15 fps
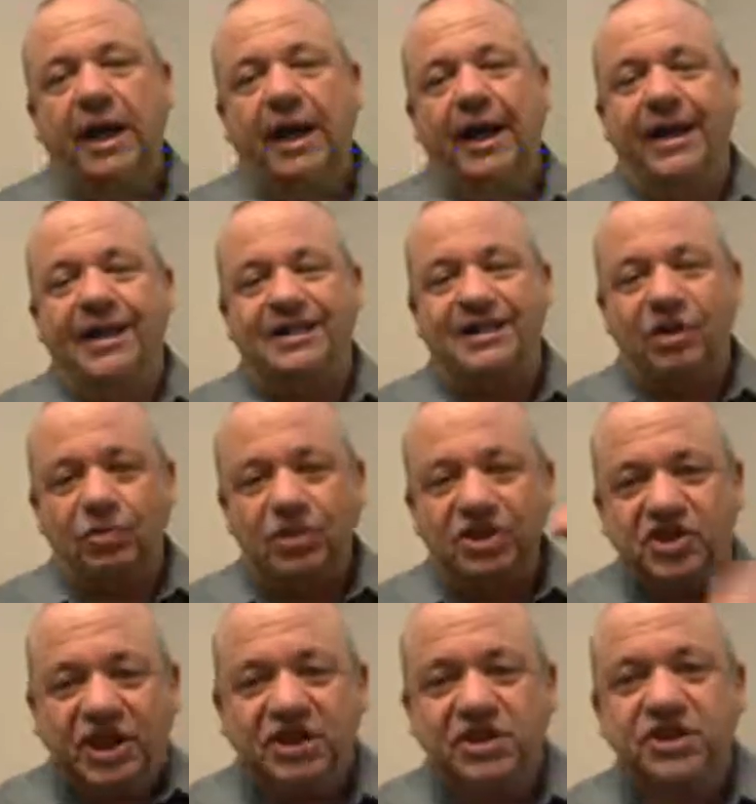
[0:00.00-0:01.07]
And it's the
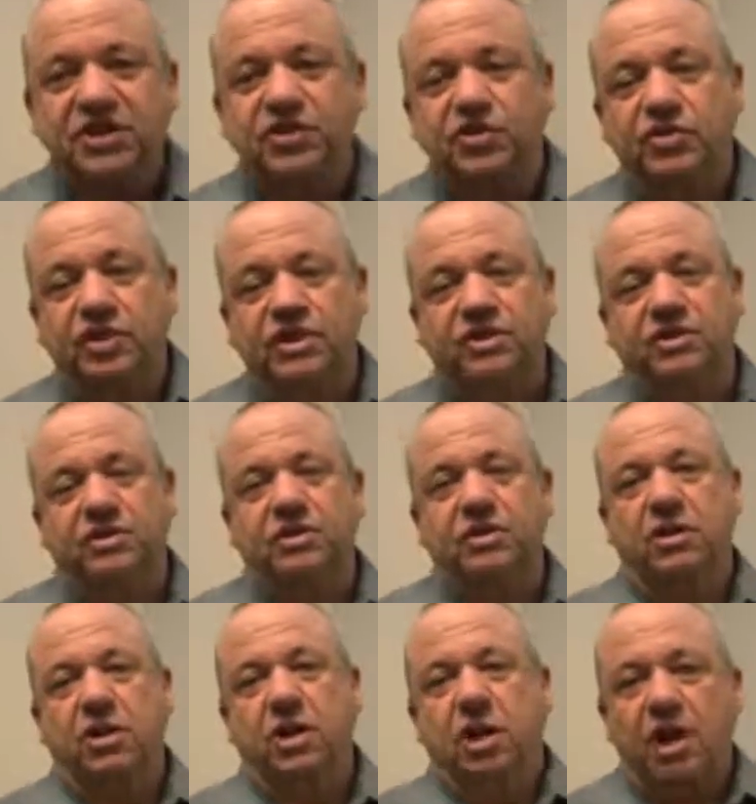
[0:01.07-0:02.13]
resistance to this,
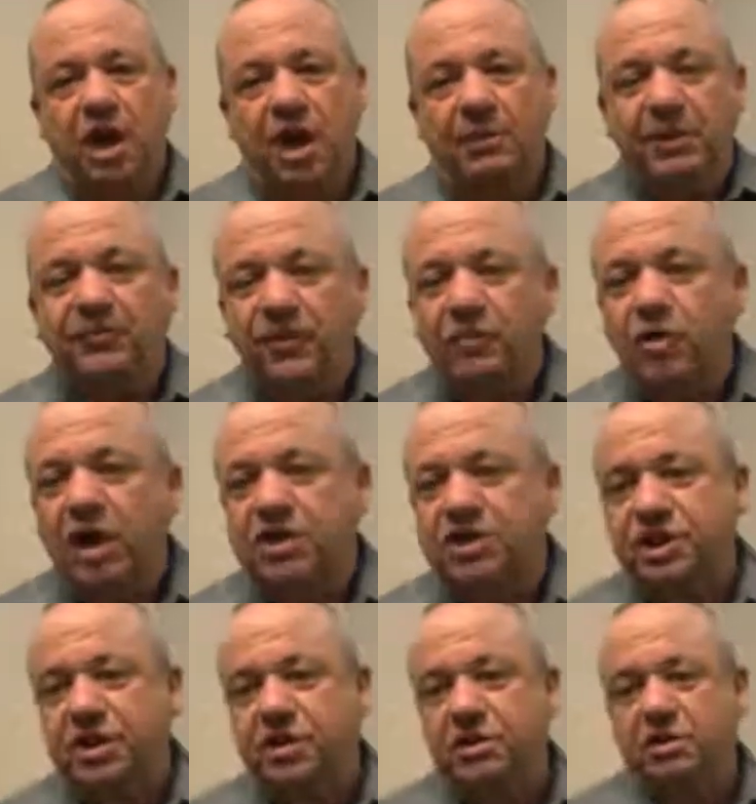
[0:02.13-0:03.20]
coming from
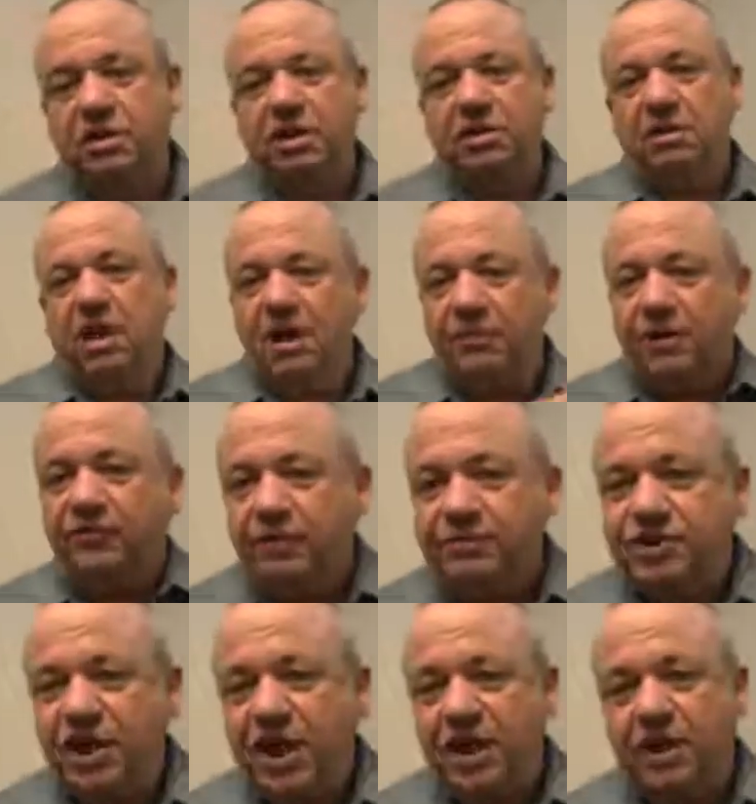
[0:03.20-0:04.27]
Russia, coming from
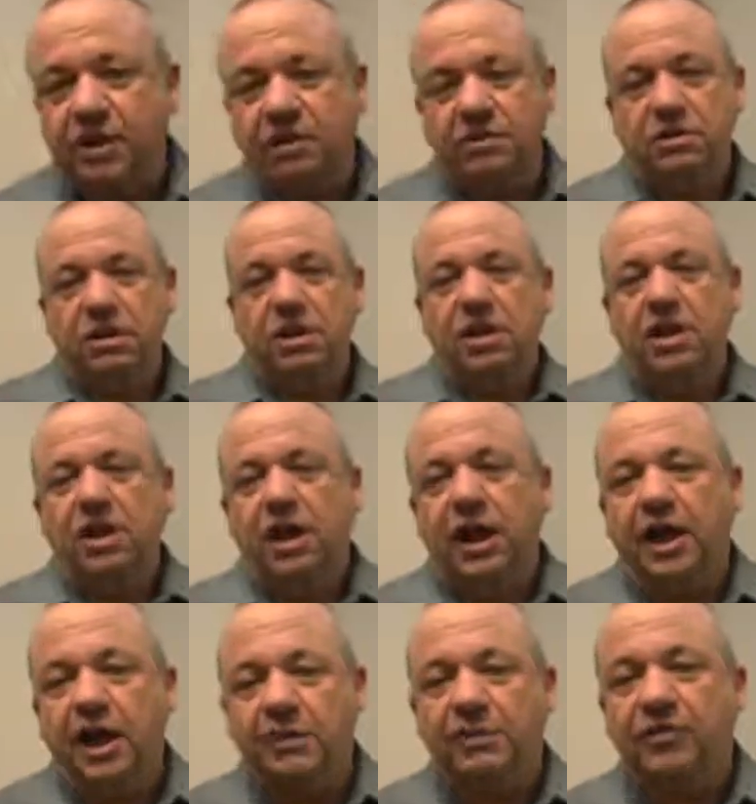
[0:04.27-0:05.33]
China,
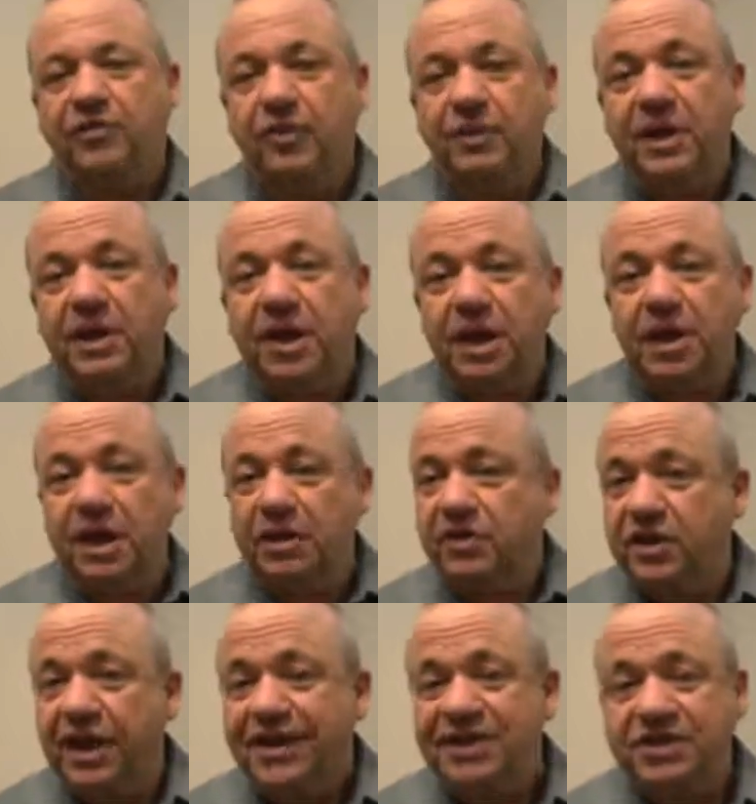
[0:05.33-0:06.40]
and coming from India and
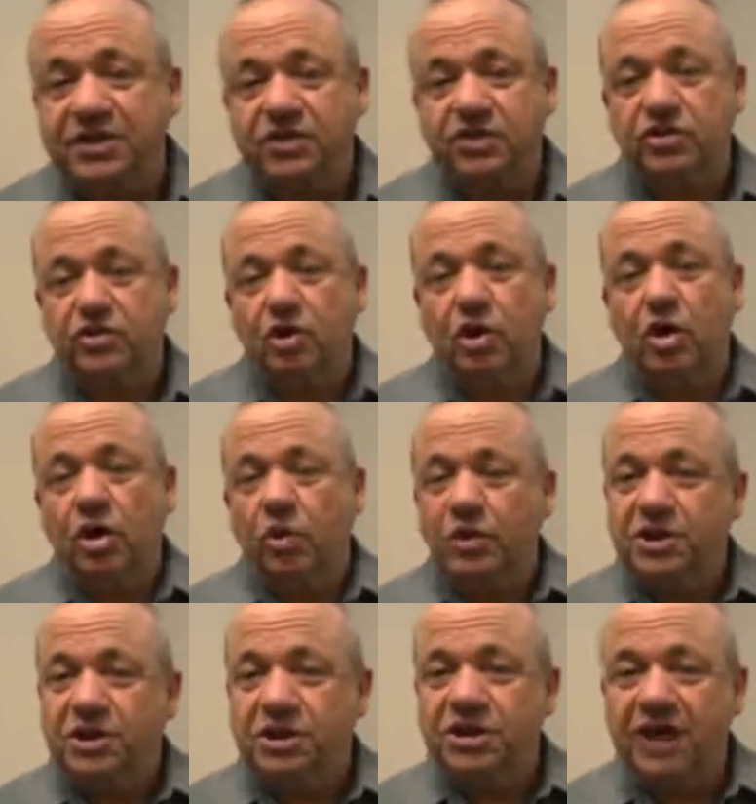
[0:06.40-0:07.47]
other nations,
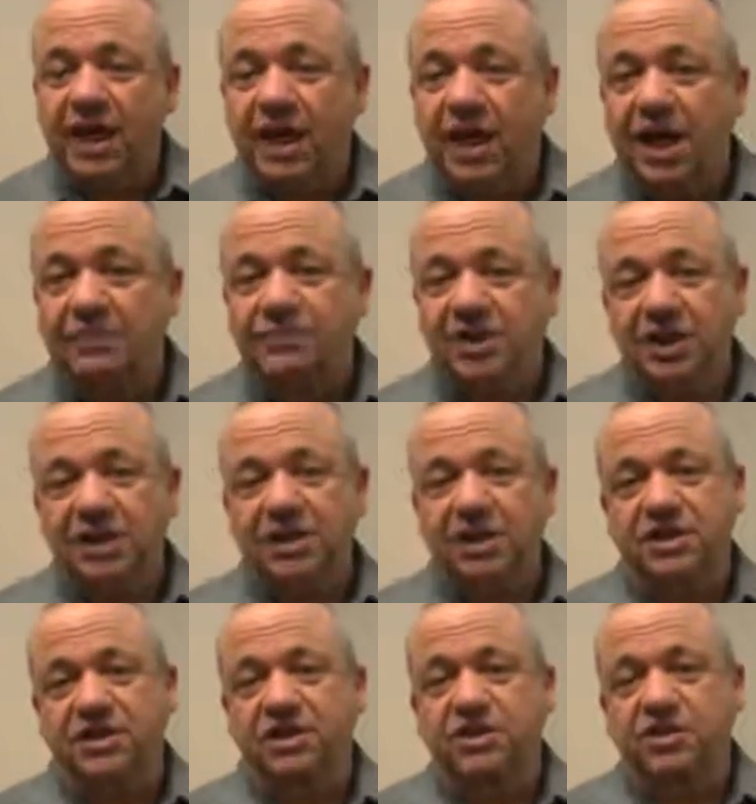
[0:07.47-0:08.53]
which is setting up the
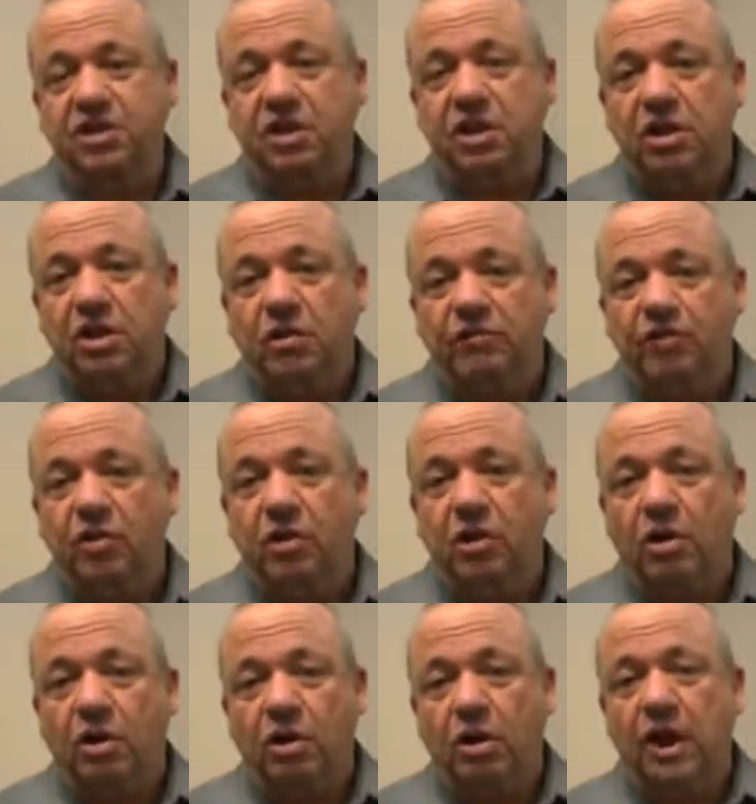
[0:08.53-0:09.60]
conditions
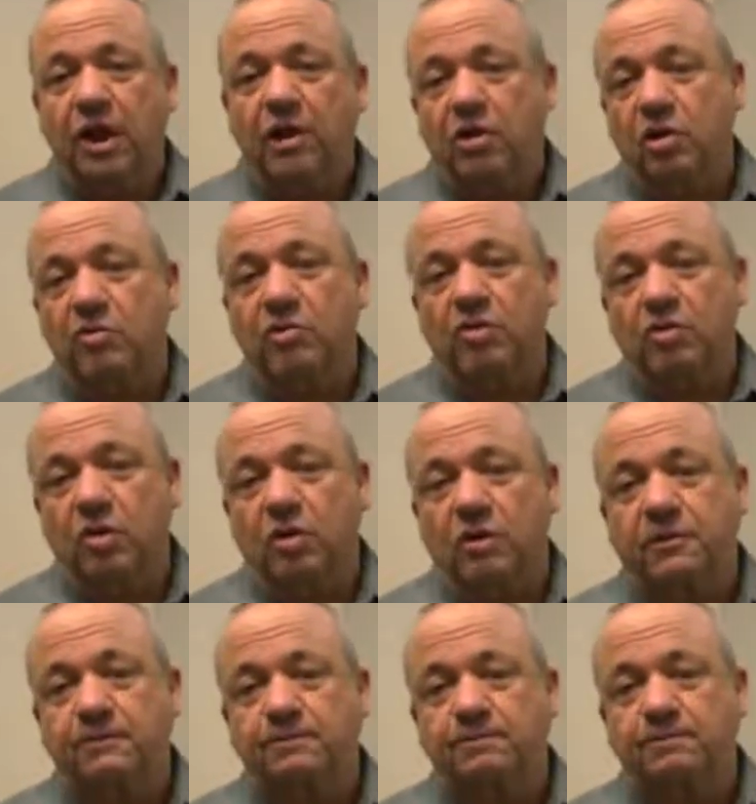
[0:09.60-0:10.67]
for a global war.